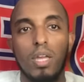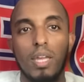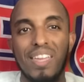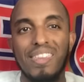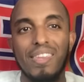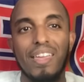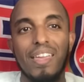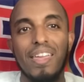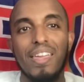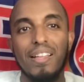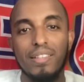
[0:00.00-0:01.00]
in the
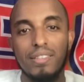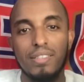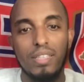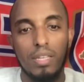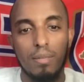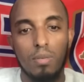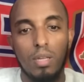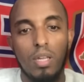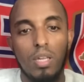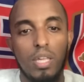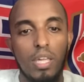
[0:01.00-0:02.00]
England team,
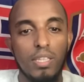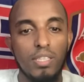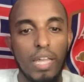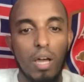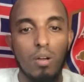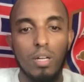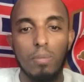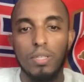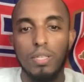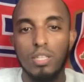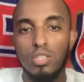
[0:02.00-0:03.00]
he's now going to
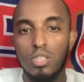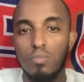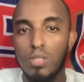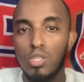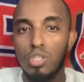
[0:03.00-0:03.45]
potentially be